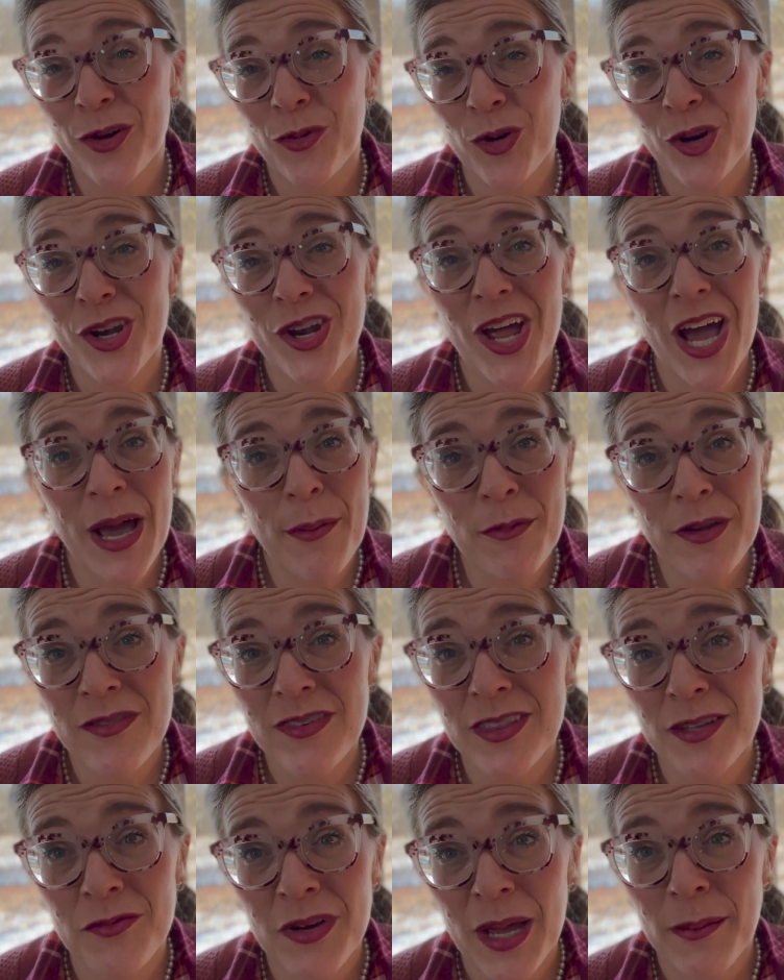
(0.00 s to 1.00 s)
We're not
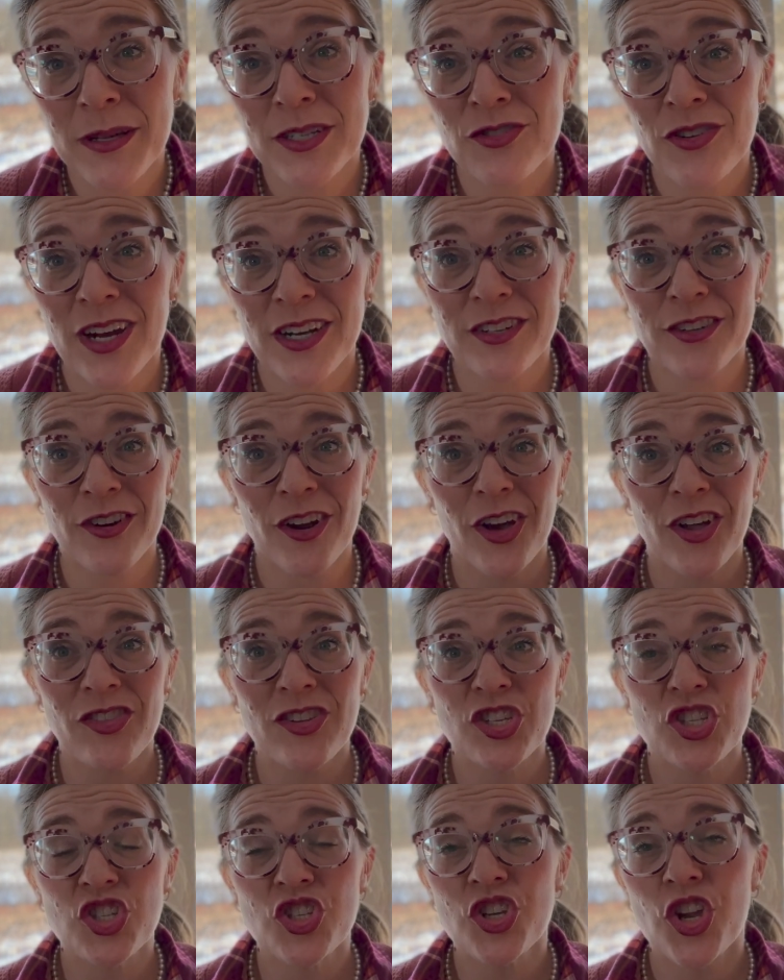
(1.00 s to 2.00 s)
moving the rabbit tractor on the
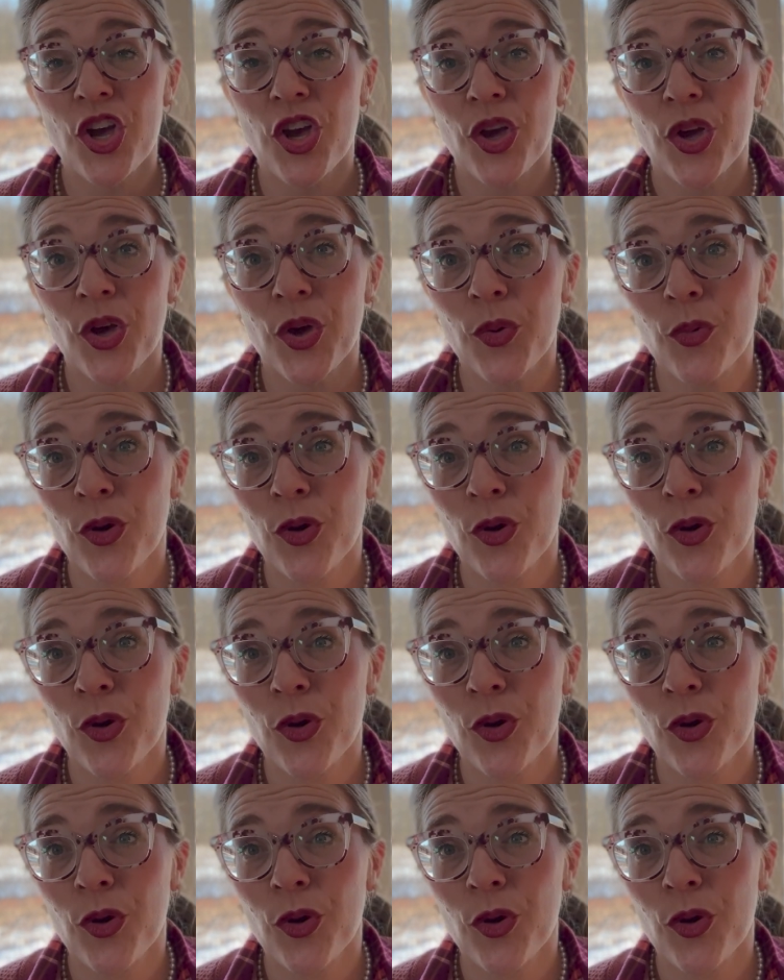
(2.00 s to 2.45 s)
snow.